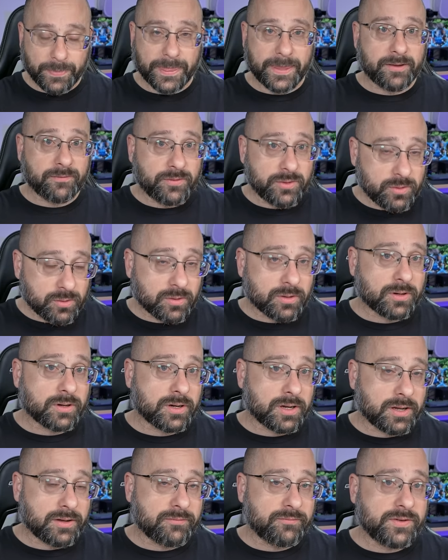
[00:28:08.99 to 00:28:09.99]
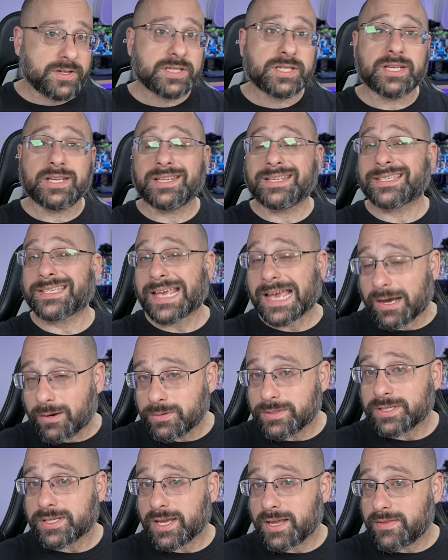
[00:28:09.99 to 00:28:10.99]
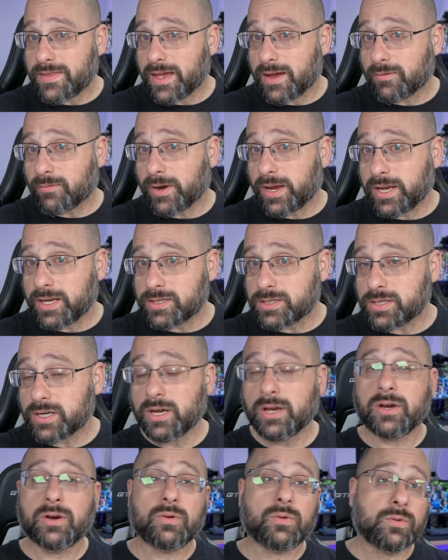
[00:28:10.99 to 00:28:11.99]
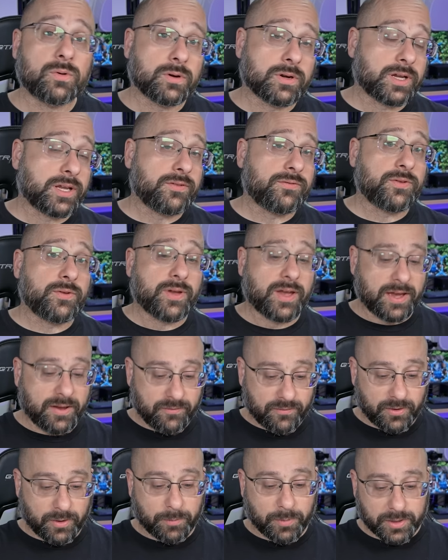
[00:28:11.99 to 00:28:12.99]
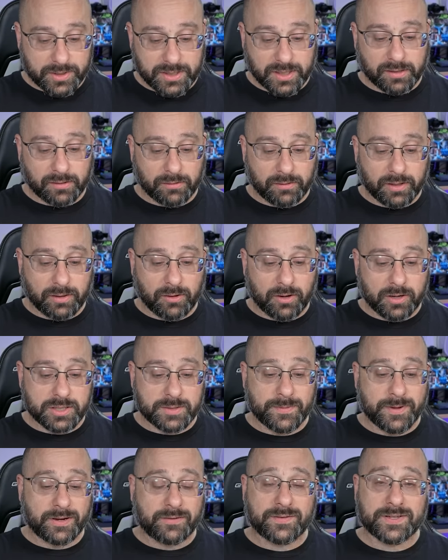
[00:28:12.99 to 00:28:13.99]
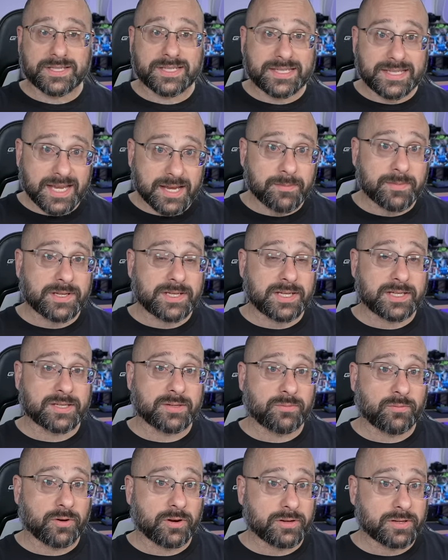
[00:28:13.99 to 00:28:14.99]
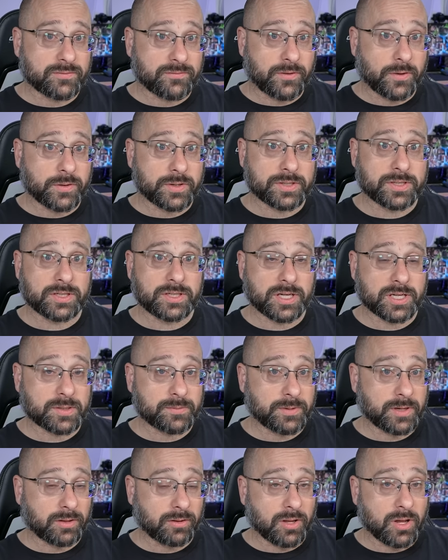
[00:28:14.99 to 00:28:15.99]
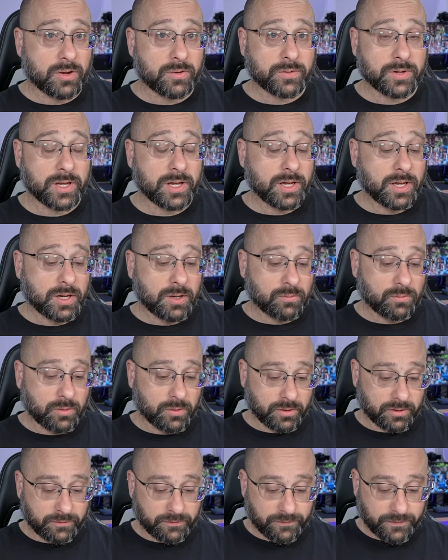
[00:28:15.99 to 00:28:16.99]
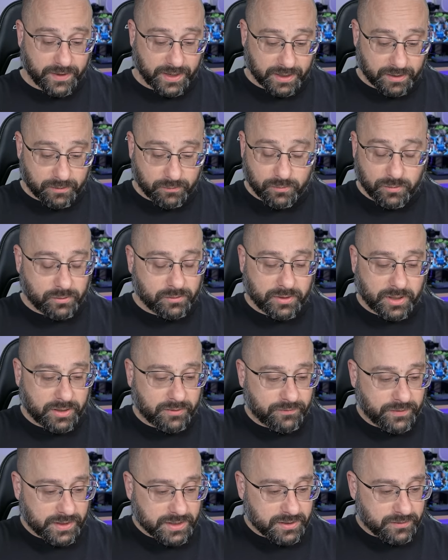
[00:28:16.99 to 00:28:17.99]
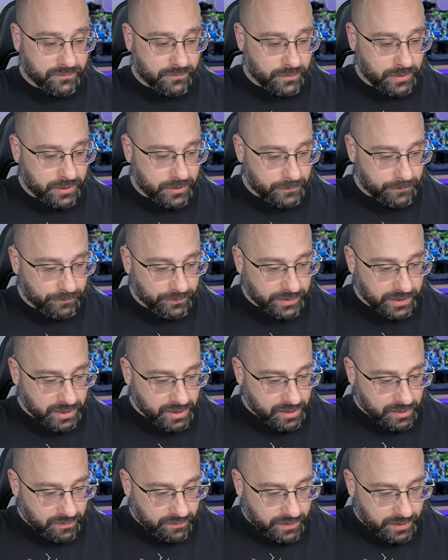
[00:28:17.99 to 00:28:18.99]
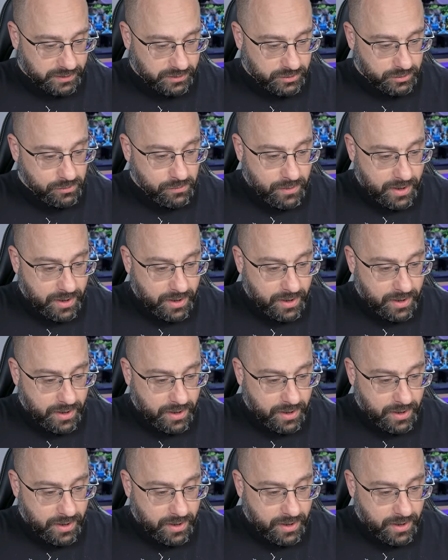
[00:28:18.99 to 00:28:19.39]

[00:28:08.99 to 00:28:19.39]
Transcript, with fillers: If your vision is outside that range, or if you have a particularly large amount of astigmatism where focus adjustment alone won't fix it for you, they do